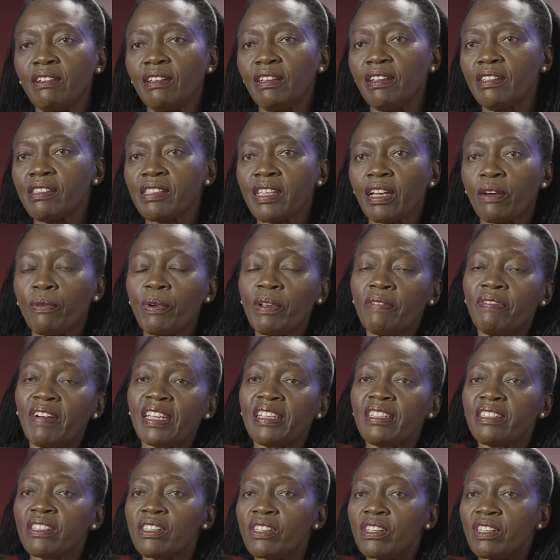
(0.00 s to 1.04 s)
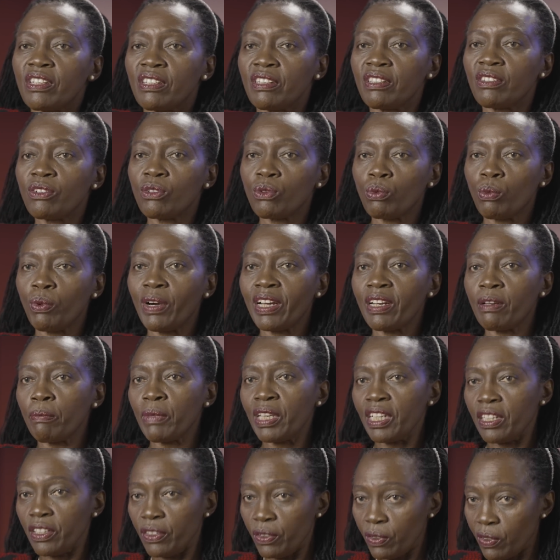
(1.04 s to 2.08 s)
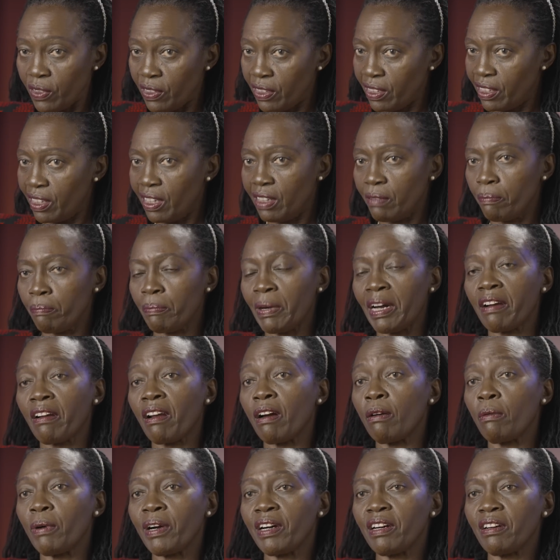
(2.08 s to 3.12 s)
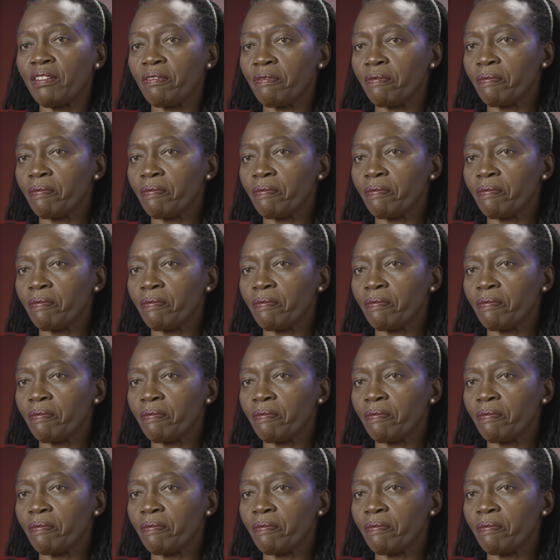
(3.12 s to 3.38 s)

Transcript: is equivalent to 1 million per hour.